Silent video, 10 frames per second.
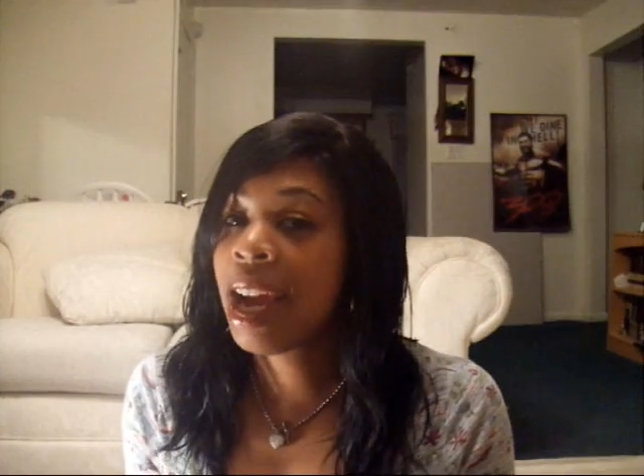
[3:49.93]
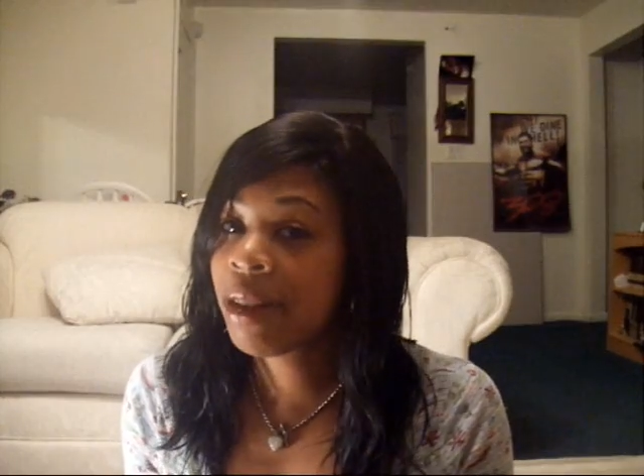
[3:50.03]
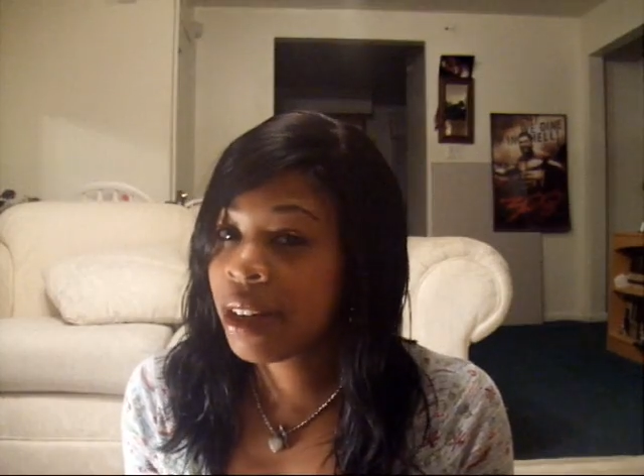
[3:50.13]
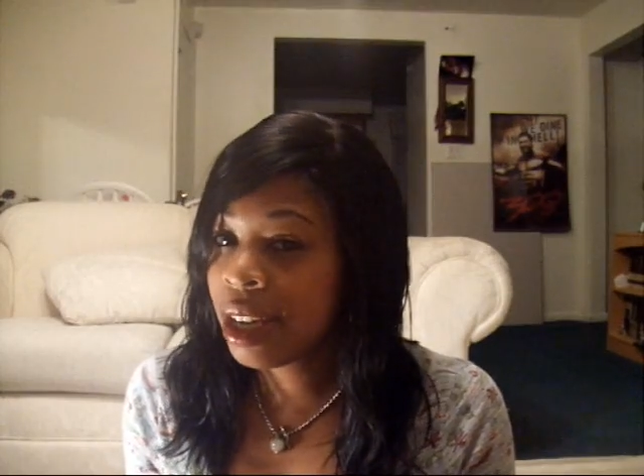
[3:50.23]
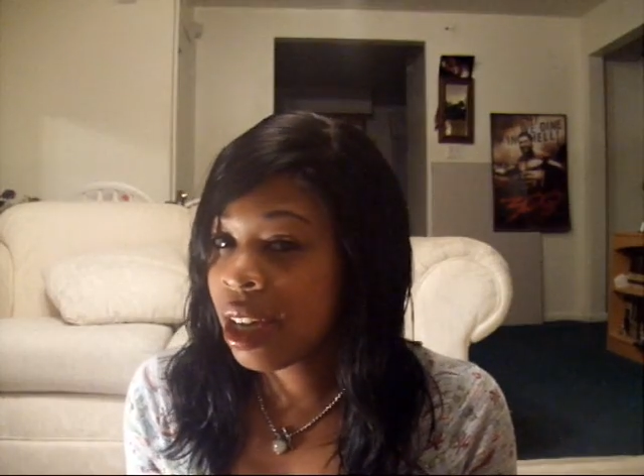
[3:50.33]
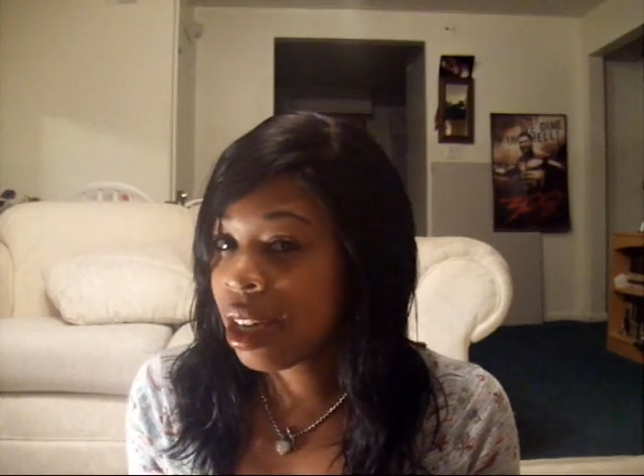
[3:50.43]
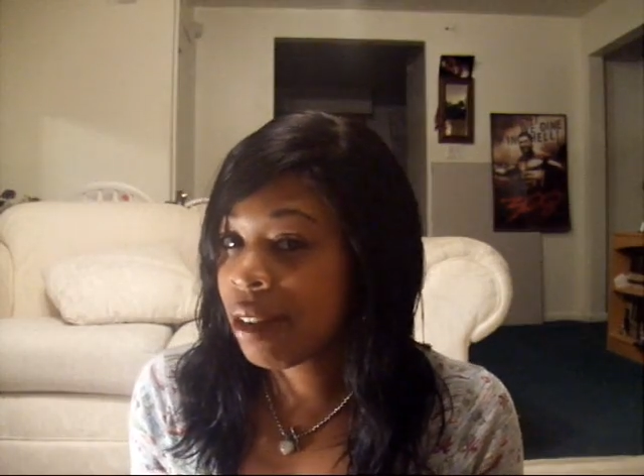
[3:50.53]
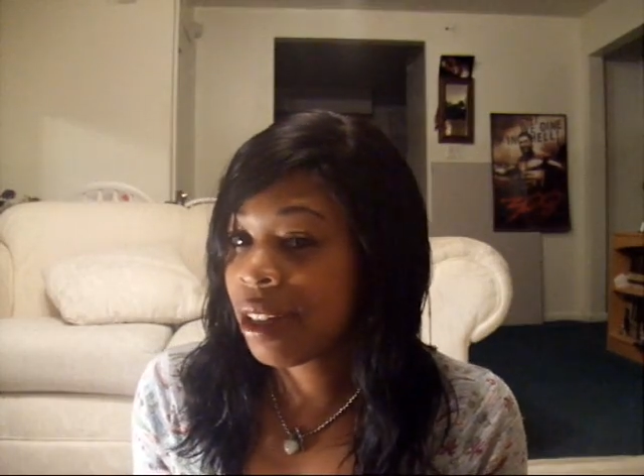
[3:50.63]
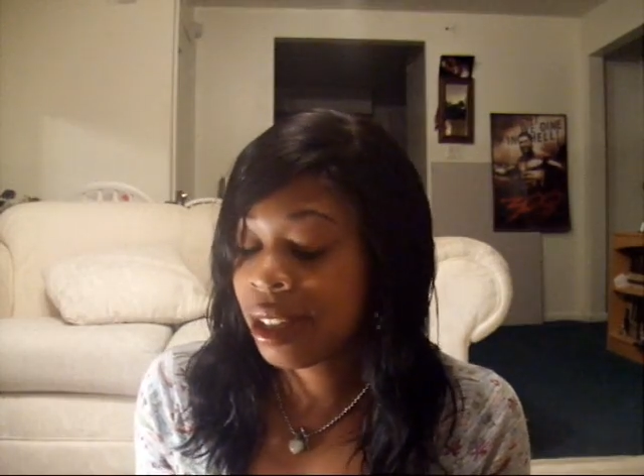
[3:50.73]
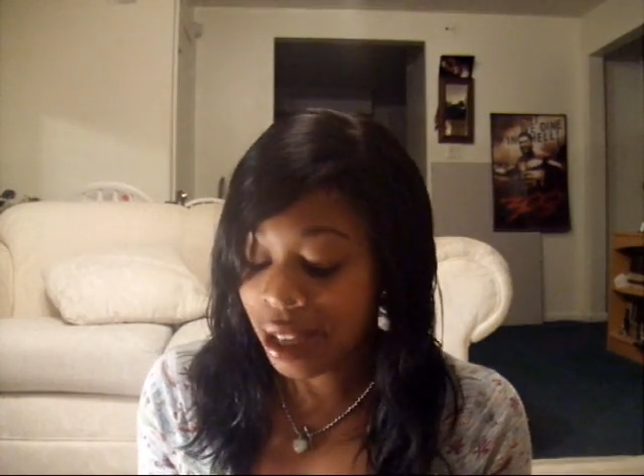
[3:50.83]
diary
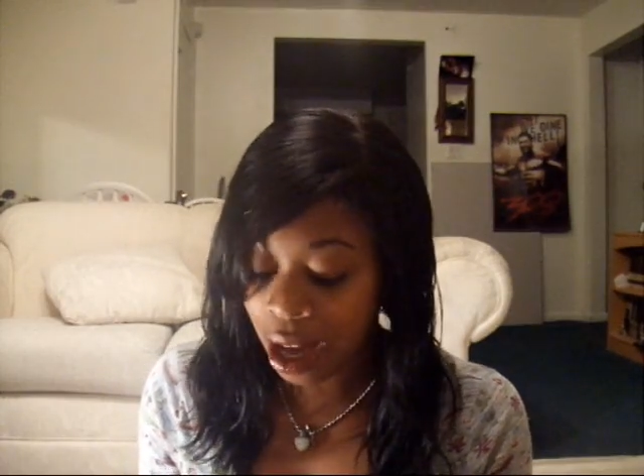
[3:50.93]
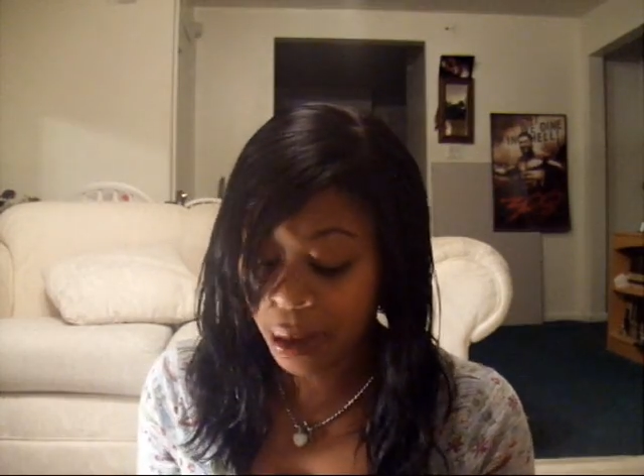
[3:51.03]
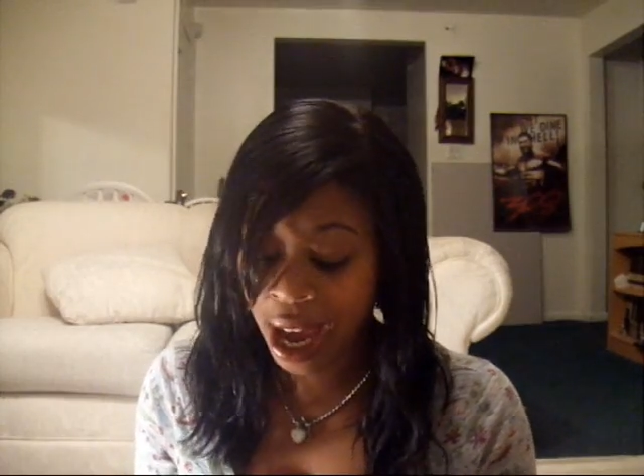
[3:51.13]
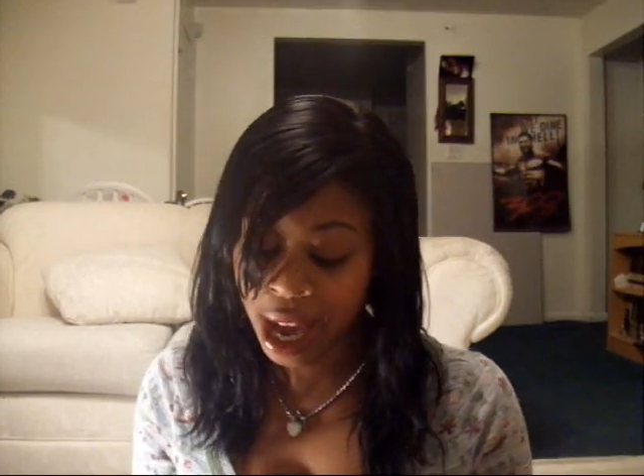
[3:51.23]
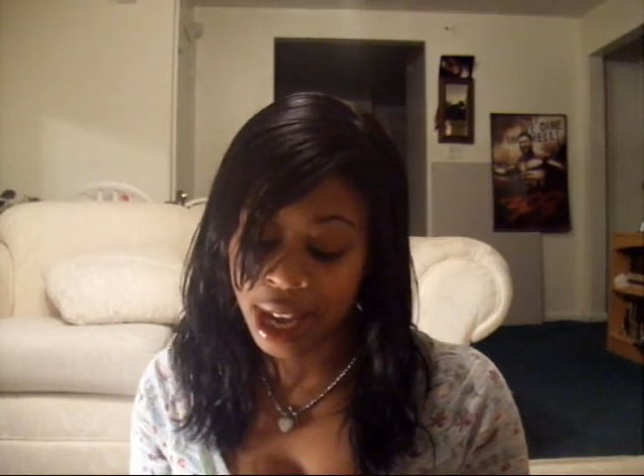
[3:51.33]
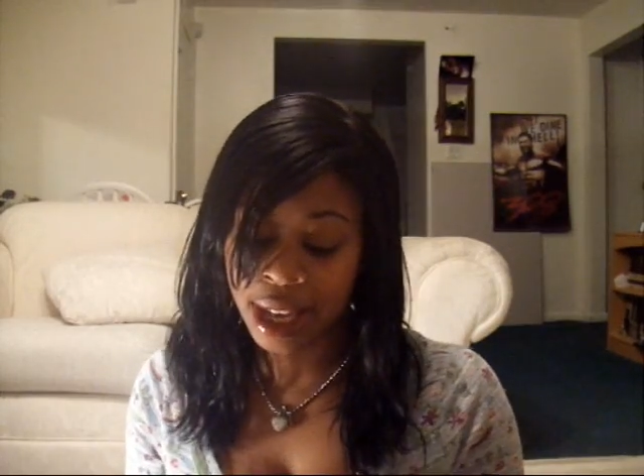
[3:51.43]
of a style